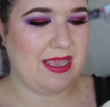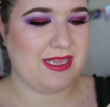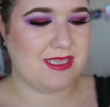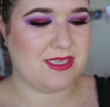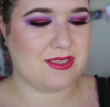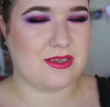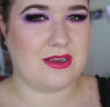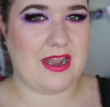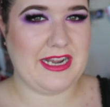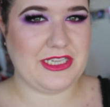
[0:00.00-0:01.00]
It's
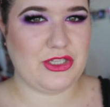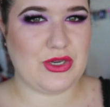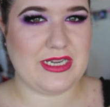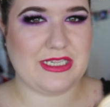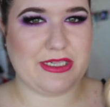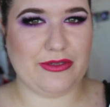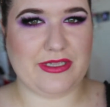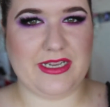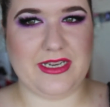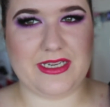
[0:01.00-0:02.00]
kind of
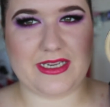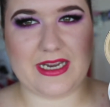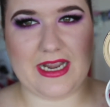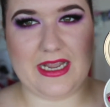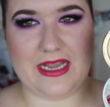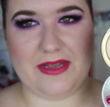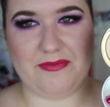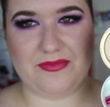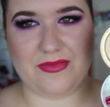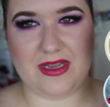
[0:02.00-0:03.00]
translucent,
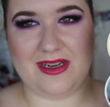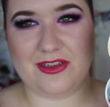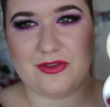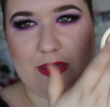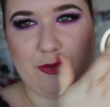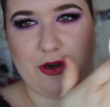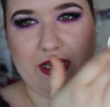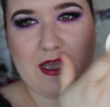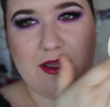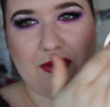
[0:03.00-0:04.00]
and it looks really boring,
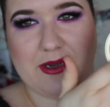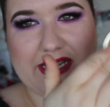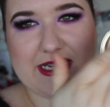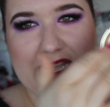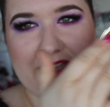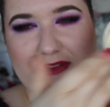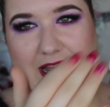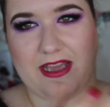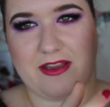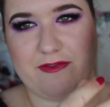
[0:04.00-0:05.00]
but it does have
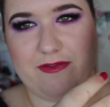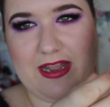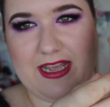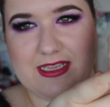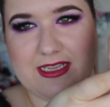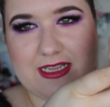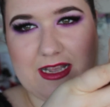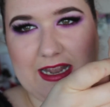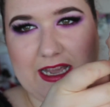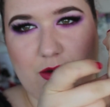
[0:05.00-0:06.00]
like flecks. It's
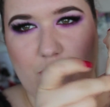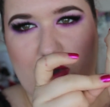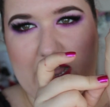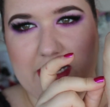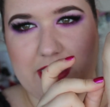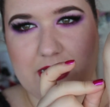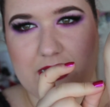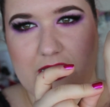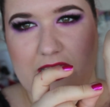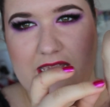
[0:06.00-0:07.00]
like a white
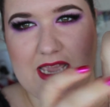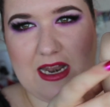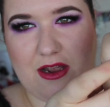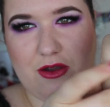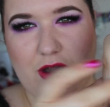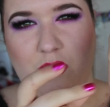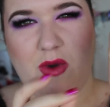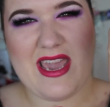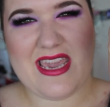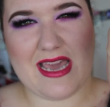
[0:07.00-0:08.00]

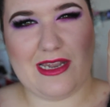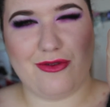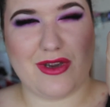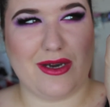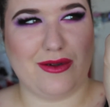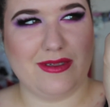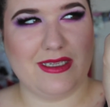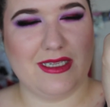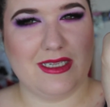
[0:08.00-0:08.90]
yellow gold,